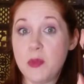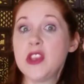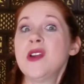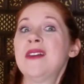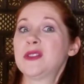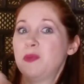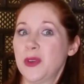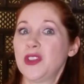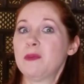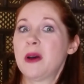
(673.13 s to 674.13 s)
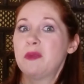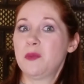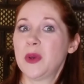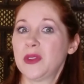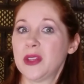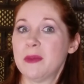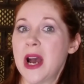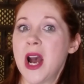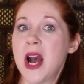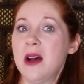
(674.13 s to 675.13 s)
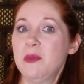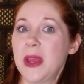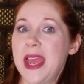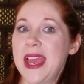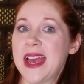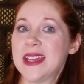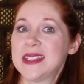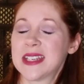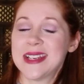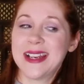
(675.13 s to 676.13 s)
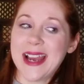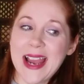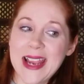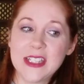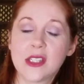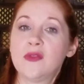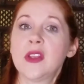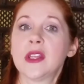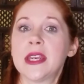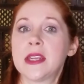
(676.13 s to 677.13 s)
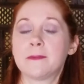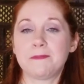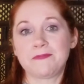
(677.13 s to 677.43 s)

but you have to build them up and build them up, and I just feel like